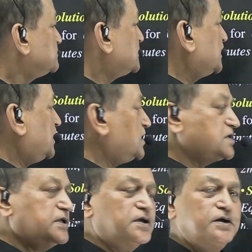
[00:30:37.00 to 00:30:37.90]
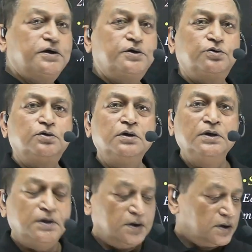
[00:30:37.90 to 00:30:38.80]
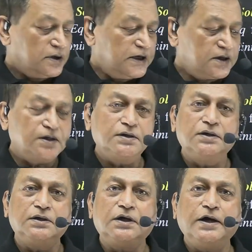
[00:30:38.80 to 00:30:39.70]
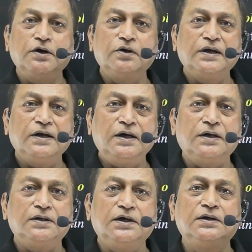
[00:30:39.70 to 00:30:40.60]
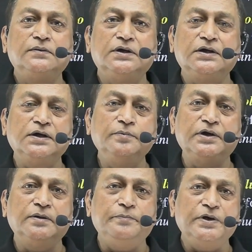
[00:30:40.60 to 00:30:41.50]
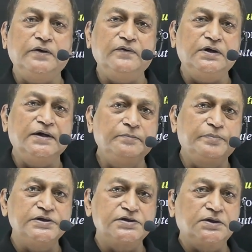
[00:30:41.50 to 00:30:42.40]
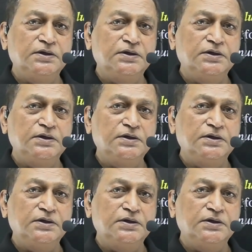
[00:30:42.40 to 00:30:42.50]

As I earlier told, that hydraulic head that can be compared with the temperature.